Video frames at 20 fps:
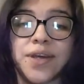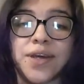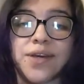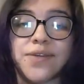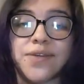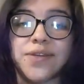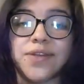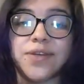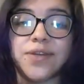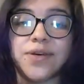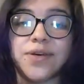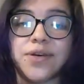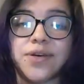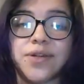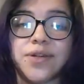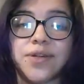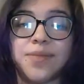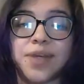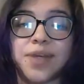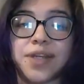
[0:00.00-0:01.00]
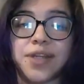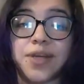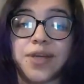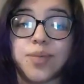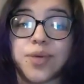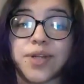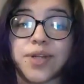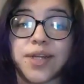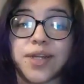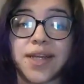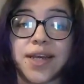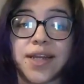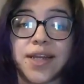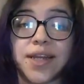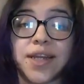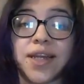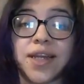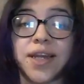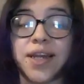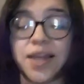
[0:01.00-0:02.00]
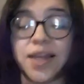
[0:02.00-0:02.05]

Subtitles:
of the skull to make it look more like Eddie,